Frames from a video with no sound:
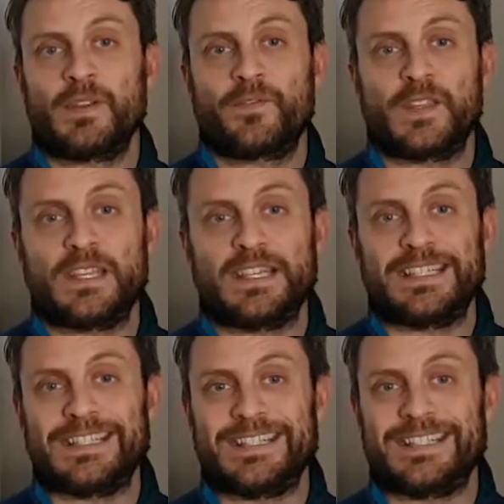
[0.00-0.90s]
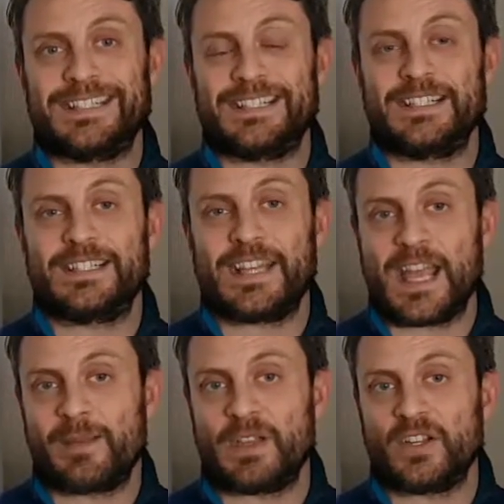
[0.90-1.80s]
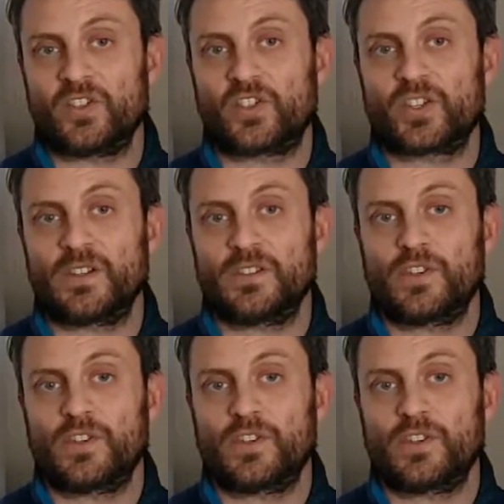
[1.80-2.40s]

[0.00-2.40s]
If the damage